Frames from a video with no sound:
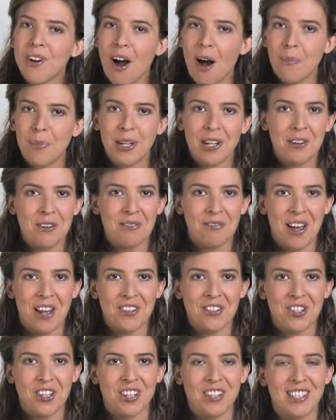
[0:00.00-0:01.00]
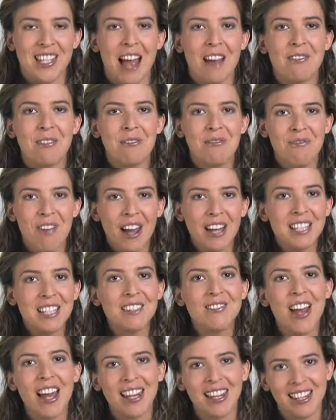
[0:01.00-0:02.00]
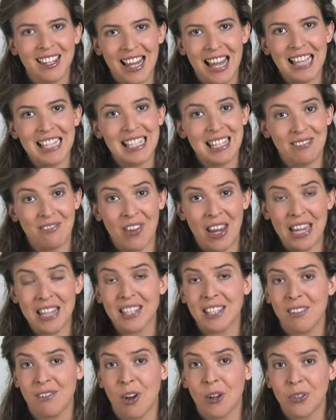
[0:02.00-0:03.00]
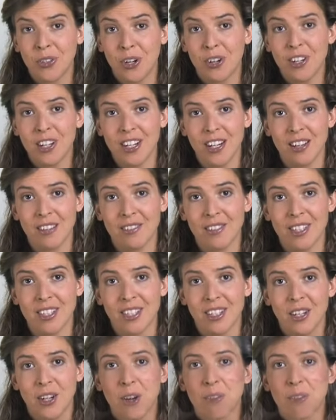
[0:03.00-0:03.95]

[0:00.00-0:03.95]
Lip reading: common interventions have effective and less invasive alternatives.